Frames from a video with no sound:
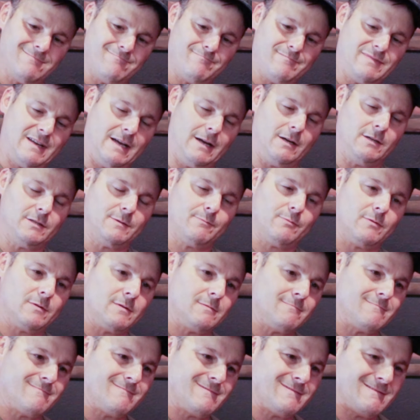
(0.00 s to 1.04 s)
pounds per
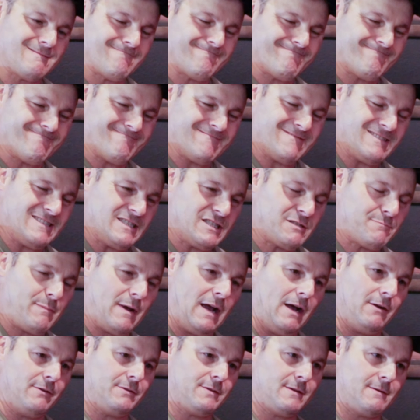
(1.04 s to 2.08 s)
inch
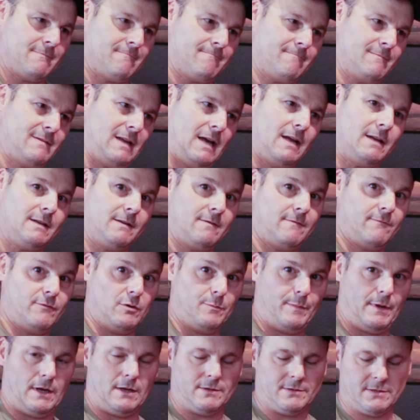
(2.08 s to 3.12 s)
pounds, not foot
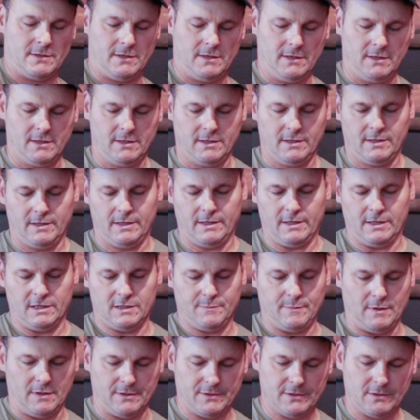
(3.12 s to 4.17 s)
pounds, inch
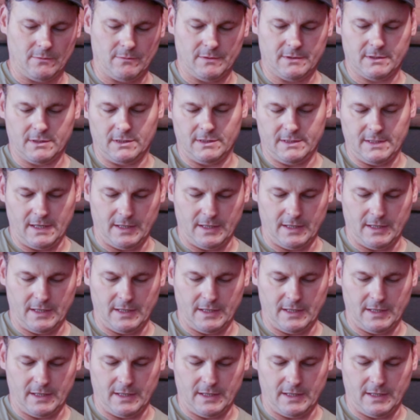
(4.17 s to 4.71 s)
pounds. So we're just going to